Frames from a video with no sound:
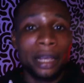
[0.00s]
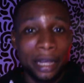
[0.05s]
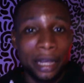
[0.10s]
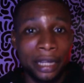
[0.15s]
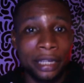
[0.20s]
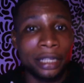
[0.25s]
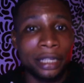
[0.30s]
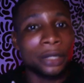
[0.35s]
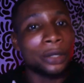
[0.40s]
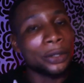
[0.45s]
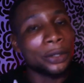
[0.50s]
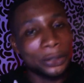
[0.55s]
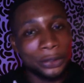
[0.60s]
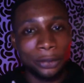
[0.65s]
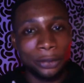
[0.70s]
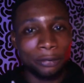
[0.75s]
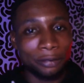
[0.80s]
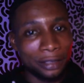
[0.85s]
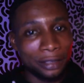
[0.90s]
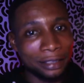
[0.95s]
in the course
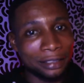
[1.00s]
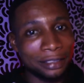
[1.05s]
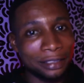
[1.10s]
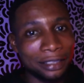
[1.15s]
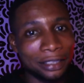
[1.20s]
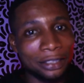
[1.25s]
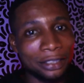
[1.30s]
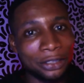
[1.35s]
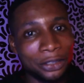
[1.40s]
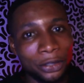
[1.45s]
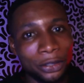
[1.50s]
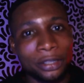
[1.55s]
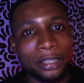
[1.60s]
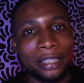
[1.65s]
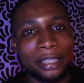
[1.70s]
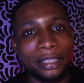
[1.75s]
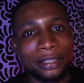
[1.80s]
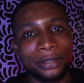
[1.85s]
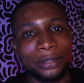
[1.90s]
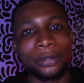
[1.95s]
of this
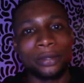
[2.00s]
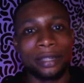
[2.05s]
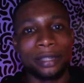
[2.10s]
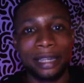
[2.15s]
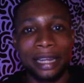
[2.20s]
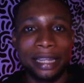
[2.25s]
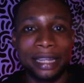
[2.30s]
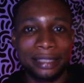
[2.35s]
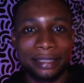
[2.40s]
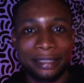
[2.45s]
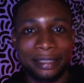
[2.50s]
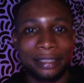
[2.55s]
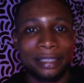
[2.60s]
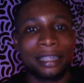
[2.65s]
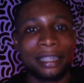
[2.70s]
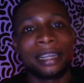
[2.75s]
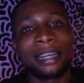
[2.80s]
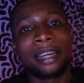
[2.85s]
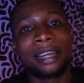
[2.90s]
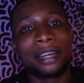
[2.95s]
journey. So let's
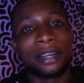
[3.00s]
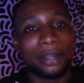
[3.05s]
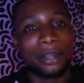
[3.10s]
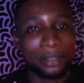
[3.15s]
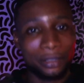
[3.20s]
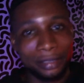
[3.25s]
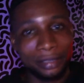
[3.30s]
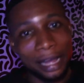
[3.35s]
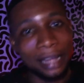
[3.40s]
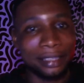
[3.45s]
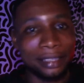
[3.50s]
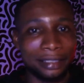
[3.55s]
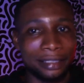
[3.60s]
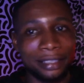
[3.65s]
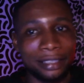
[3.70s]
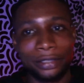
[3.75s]
start the